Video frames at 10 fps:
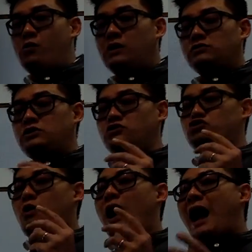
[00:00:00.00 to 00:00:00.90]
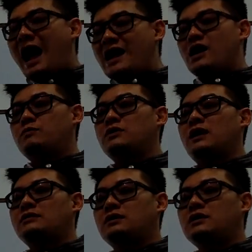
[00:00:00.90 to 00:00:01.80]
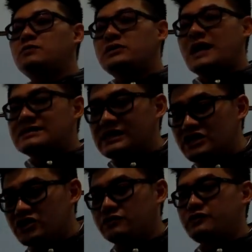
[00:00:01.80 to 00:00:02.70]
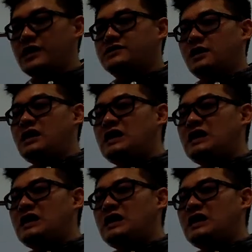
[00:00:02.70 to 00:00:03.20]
Well, due to high urbanization rate,